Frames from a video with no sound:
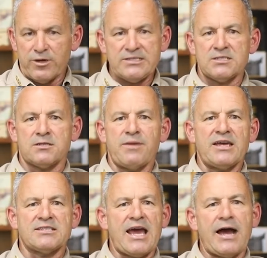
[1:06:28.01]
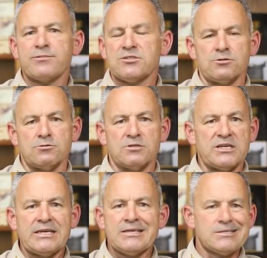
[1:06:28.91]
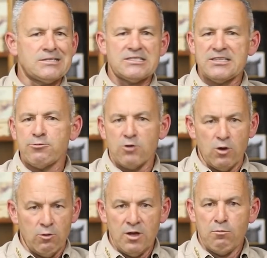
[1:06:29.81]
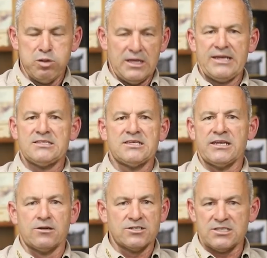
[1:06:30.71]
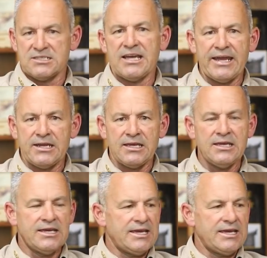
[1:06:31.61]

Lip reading: Racism has absolutely zero place in our society.